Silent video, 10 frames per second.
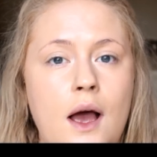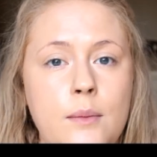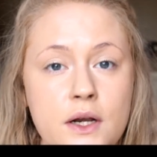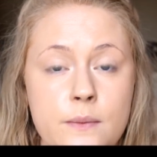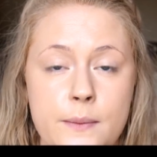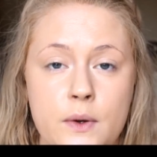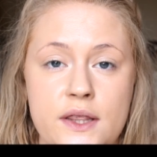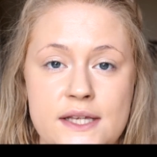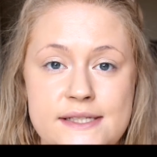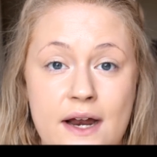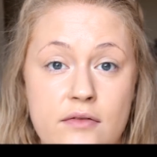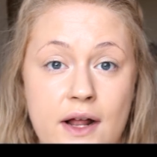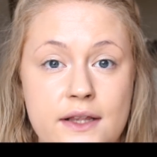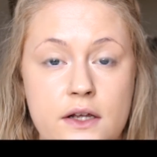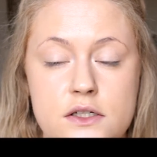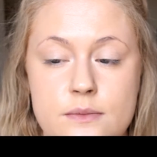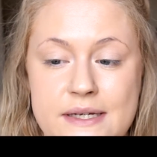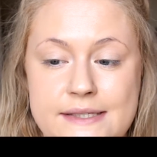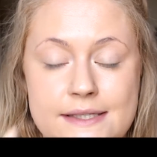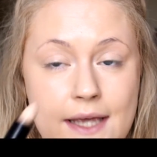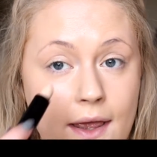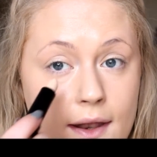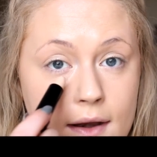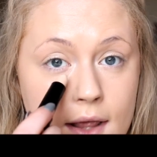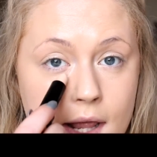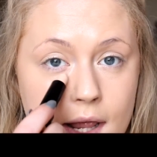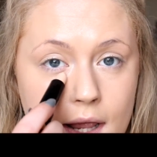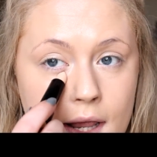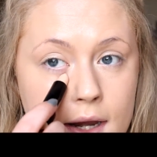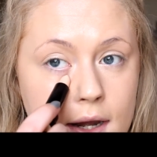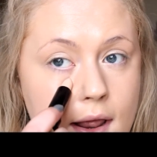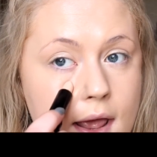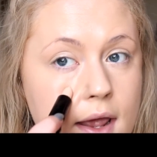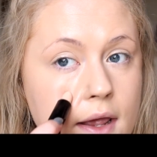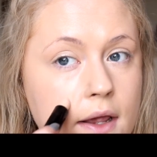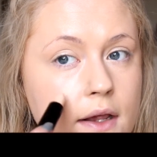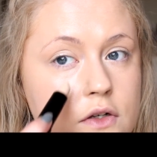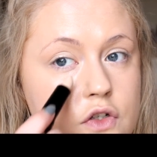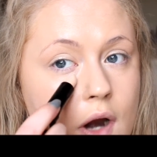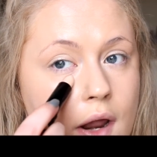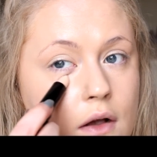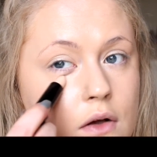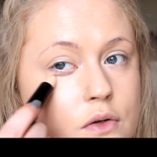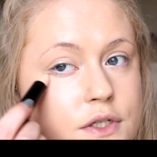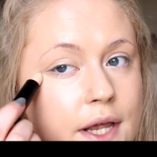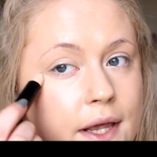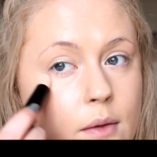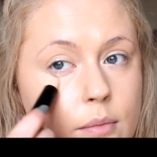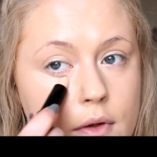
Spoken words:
I'm going to be putting this directly onto my skin in a triangle shape.